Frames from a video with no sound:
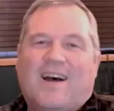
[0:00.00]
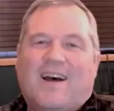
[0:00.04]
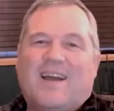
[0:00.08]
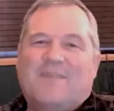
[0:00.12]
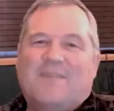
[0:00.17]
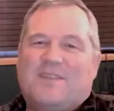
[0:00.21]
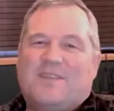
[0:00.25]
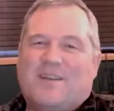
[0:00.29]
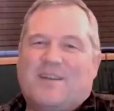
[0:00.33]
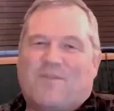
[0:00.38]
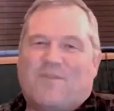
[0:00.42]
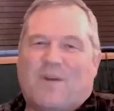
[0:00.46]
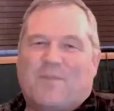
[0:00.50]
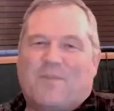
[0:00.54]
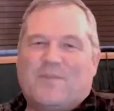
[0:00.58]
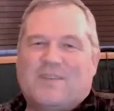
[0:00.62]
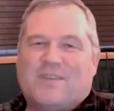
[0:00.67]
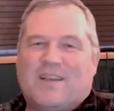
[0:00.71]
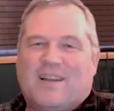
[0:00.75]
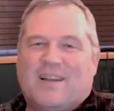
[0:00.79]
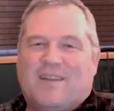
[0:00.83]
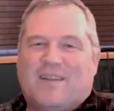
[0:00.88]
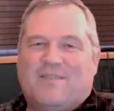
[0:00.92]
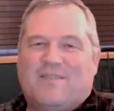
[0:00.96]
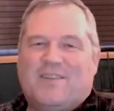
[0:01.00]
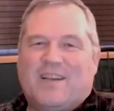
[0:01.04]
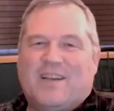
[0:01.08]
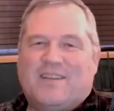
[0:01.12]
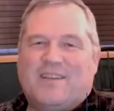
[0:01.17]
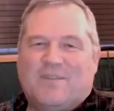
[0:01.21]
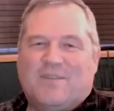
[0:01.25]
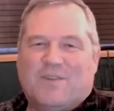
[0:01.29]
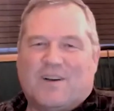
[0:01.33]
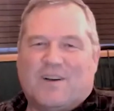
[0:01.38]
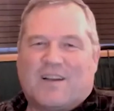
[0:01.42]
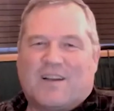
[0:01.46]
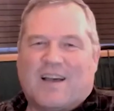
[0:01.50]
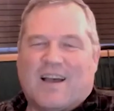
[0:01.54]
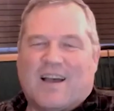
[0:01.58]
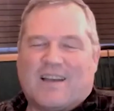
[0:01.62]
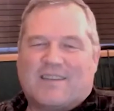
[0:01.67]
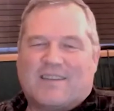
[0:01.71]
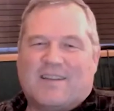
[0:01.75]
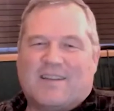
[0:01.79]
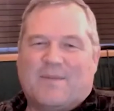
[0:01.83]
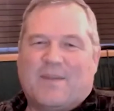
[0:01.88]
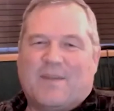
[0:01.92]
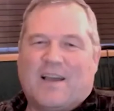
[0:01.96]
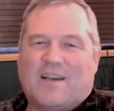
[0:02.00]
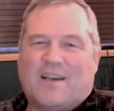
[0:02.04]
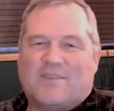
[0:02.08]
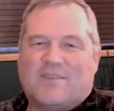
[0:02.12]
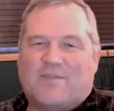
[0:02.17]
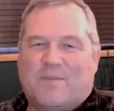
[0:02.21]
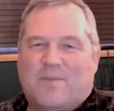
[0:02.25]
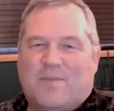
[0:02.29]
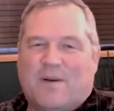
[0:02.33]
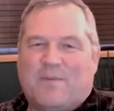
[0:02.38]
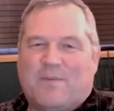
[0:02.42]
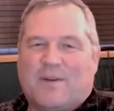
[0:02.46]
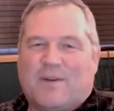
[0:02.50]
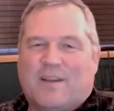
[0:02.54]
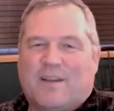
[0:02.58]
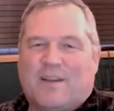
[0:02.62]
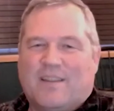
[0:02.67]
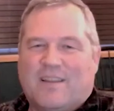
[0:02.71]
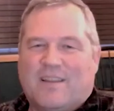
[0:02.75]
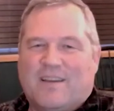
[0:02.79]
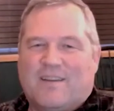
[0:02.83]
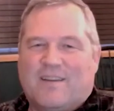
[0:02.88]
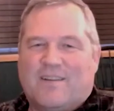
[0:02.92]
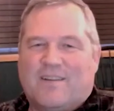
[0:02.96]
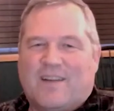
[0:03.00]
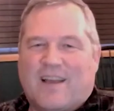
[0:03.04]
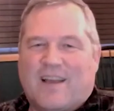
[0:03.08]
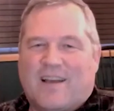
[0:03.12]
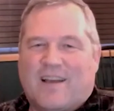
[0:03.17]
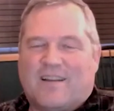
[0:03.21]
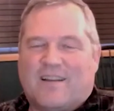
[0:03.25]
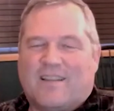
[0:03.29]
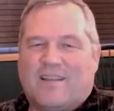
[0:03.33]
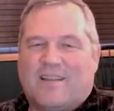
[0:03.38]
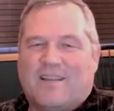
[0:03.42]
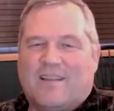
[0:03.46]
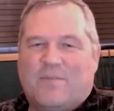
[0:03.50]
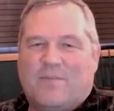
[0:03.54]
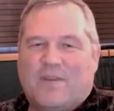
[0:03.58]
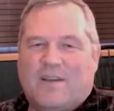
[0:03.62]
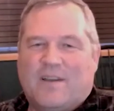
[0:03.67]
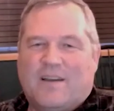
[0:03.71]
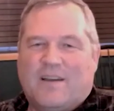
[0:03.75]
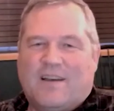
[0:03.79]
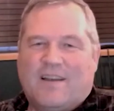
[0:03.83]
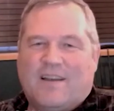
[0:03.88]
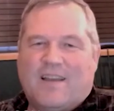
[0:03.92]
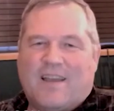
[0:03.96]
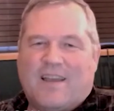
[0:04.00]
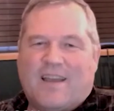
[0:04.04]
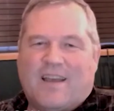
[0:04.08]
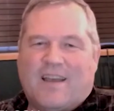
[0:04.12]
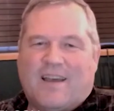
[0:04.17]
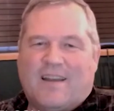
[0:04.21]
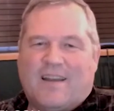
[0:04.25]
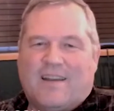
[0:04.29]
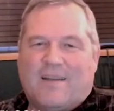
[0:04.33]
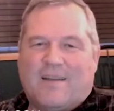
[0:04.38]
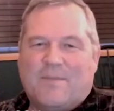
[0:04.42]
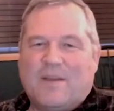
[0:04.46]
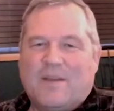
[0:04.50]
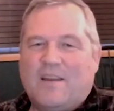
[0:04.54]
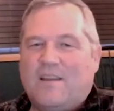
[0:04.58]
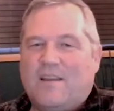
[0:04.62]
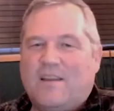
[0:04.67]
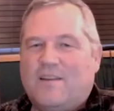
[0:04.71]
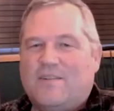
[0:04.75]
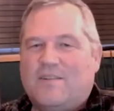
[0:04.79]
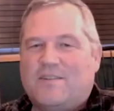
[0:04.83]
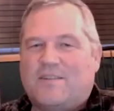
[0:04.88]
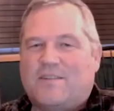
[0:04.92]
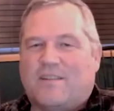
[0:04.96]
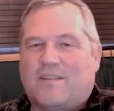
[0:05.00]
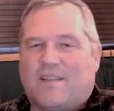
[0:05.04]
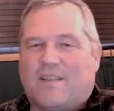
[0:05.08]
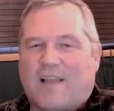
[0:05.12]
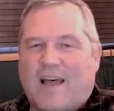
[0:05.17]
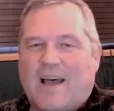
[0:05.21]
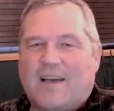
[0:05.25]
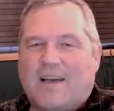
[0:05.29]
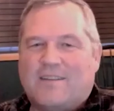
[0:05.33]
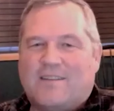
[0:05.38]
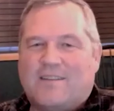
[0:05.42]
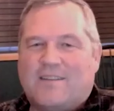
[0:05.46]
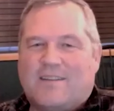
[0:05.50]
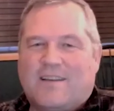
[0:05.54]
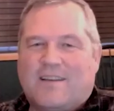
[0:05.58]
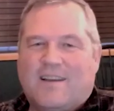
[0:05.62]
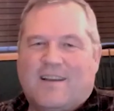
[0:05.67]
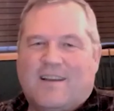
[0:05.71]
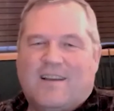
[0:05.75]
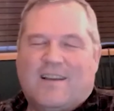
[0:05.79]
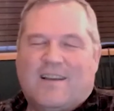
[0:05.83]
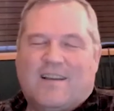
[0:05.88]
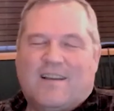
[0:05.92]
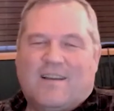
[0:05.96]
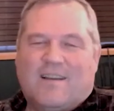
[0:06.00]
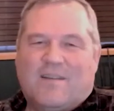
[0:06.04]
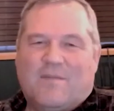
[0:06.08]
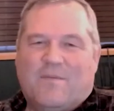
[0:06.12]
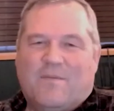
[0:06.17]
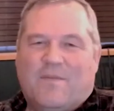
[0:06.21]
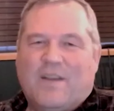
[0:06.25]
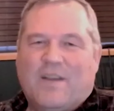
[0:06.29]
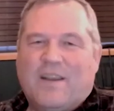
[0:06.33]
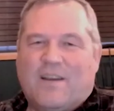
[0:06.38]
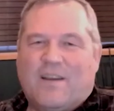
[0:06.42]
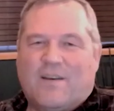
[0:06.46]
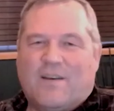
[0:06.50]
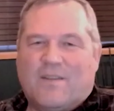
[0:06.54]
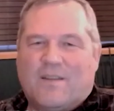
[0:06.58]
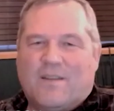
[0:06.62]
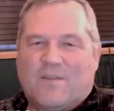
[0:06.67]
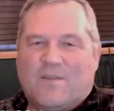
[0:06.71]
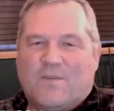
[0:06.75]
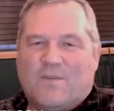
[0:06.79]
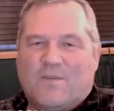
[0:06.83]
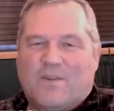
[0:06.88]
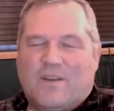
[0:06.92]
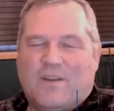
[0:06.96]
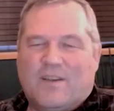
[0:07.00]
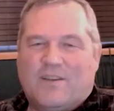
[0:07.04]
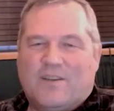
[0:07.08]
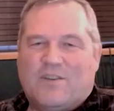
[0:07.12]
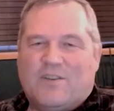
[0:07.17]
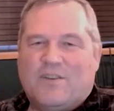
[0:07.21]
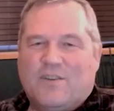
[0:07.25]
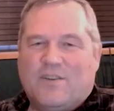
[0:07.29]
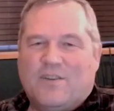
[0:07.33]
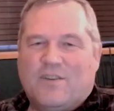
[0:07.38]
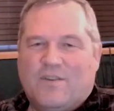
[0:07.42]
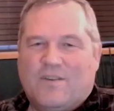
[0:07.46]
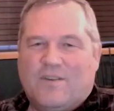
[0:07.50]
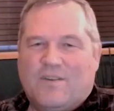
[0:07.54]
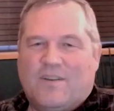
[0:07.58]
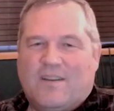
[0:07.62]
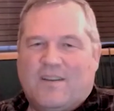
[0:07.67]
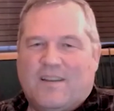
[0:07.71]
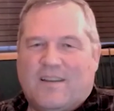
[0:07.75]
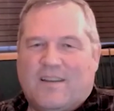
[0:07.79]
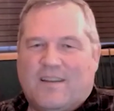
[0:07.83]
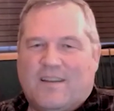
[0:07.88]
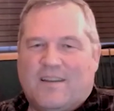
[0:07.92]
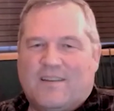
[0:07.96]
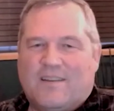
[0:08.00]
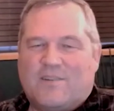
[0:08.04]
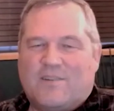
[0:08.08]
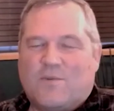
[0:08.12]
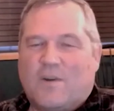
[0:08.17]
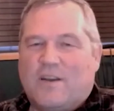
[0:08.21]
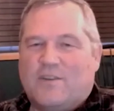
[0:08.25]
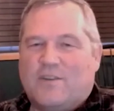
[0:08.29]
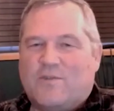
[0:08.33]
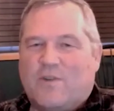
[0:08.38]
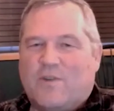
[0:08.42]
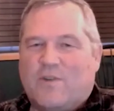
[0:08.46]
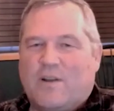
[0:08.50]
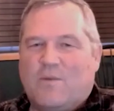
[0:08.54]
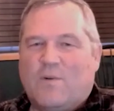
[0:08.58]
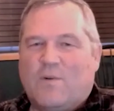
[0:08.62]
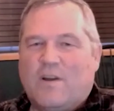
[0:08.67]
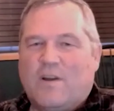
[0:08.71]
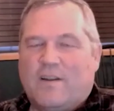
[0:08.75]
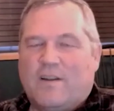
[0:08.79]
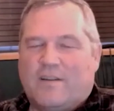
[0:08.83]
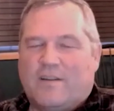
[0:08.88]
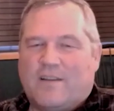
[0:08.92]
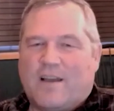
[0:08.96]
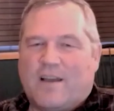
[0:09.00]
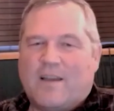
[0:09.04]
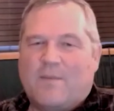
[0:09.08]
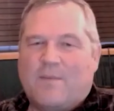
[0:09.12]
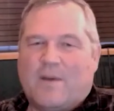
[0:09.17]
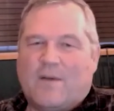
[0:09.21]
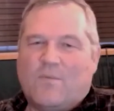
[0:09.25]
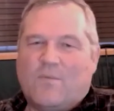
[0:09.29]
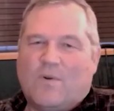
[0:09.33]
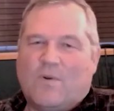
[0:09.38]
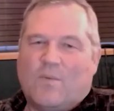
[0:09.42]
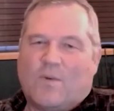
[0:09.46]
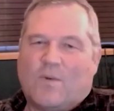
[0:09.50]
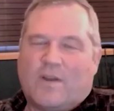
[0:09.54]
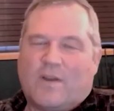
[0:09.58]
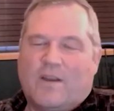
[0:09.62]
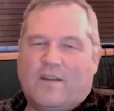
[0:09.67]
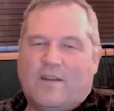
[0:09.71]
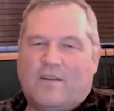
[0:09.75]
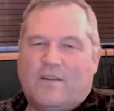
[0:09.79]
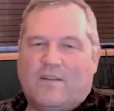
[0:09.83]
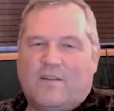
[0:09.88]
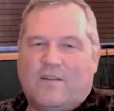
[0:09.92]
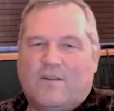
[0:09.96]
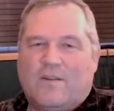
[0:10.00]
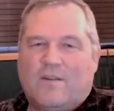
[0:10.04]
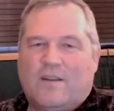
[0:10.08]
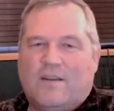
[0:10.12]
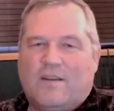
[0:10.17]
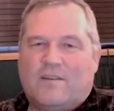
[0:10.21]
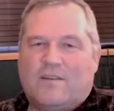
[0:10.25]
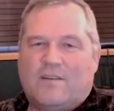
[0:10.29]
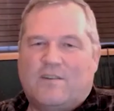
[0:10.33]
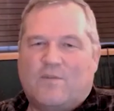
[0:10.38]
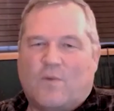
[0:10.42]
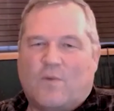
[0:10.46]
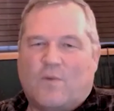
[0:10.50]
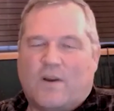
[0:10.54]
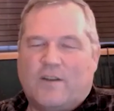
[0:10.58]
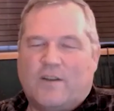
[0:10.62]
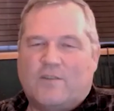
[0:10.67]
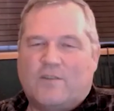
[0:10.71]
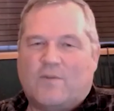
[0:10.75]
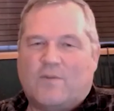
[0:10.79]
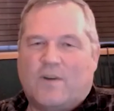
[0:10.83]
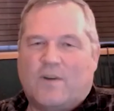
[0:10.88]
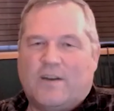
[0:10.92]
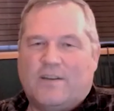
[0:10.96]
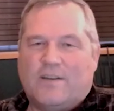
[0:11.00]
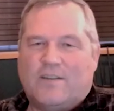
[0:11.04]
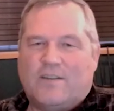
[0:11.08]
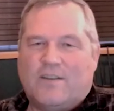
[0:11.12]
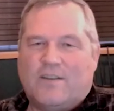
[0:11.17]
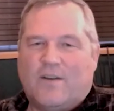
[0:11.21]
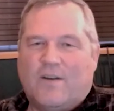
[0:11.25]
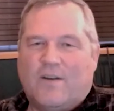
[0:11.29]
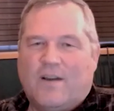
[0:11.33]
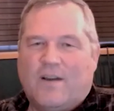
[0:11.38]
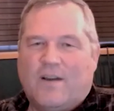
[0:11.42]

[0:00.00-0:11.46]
I'm State Representative J.T. Wilcox. I'm the House Republican leader down in Olympia, and I'm going to use the last video that we shoot in 2021 to talk about what we're going to do in 2022.